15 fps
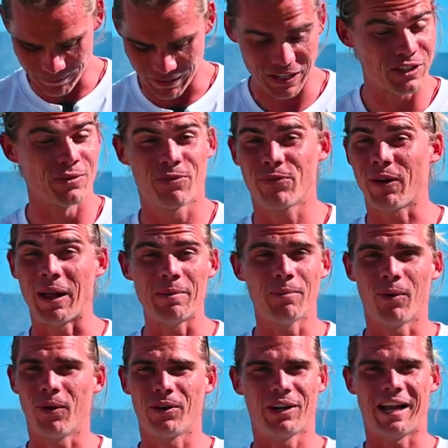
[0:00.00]
It's a fun
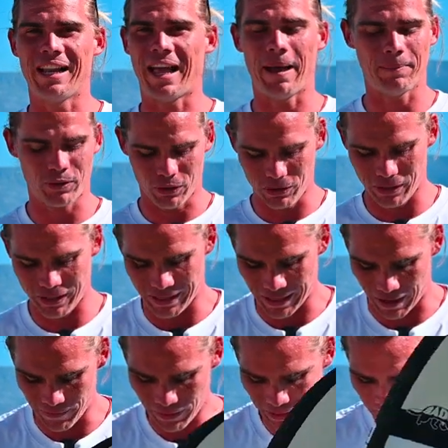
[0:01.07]
board. I absolutely
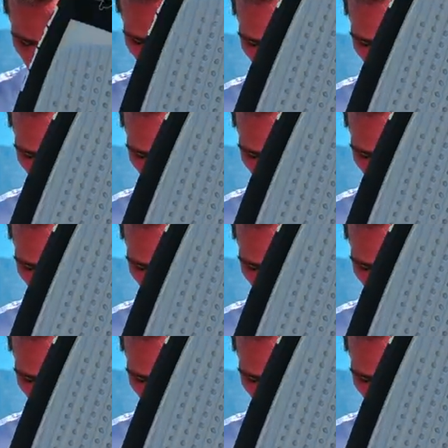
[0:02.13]
love it.